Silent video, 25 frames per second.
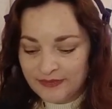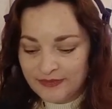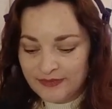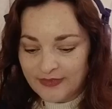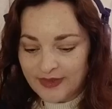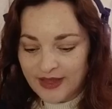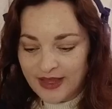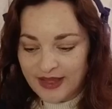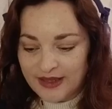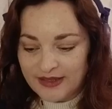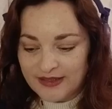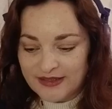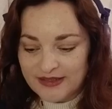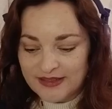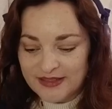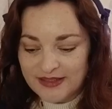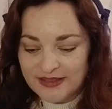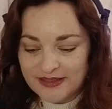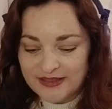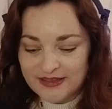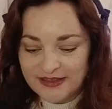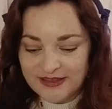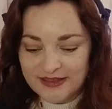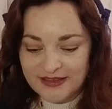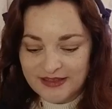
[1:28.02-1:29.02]
And
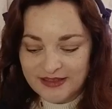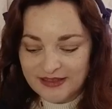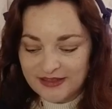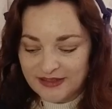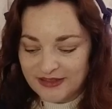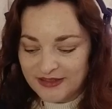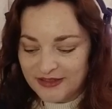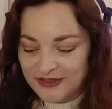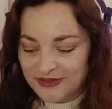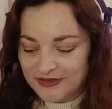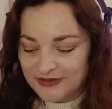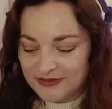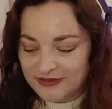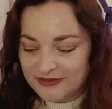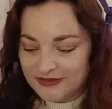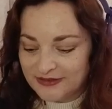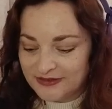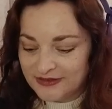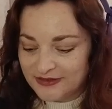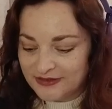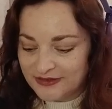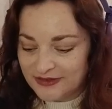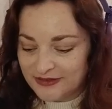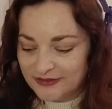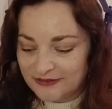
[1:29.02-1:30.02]
the,
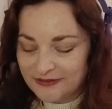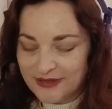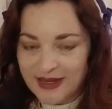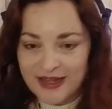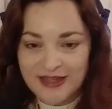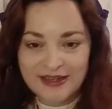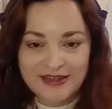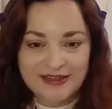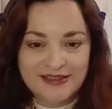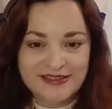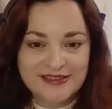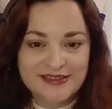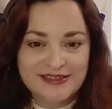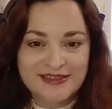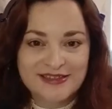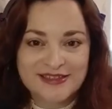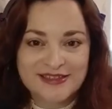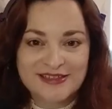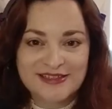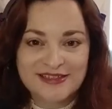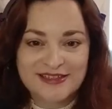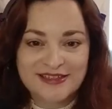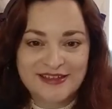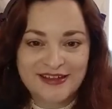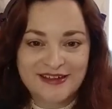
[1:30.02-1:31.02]

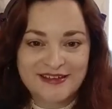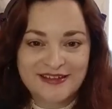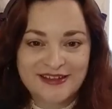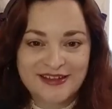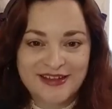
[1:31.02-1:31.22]
recklessness to not